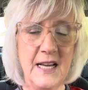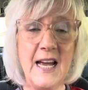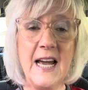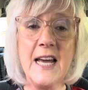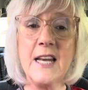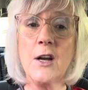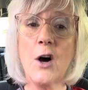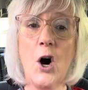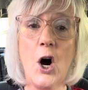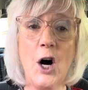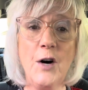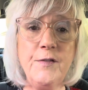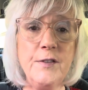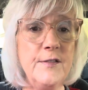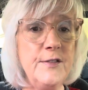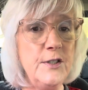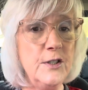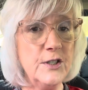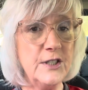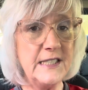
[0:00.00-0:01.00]
and off
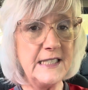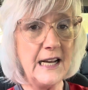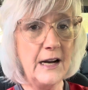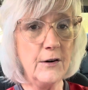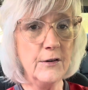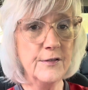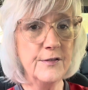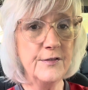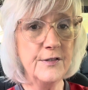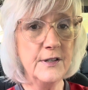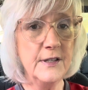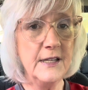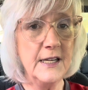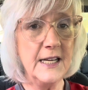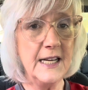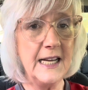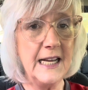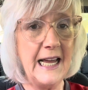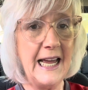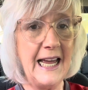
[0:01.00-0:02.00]
of yourself
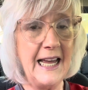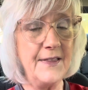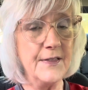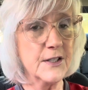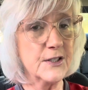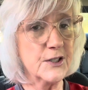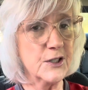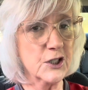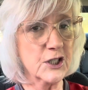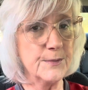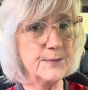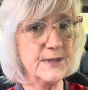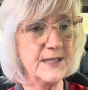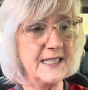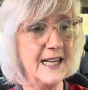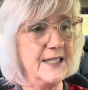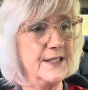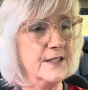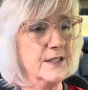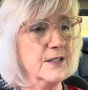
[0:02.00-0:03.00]
and the
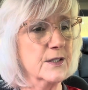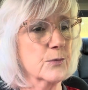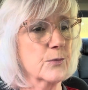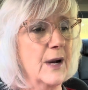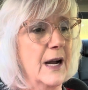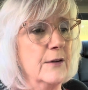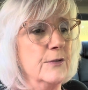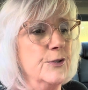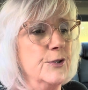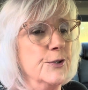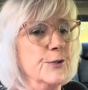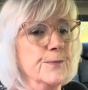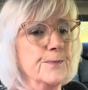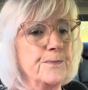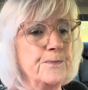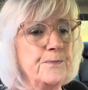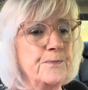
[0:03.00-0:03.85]
circumstances around you.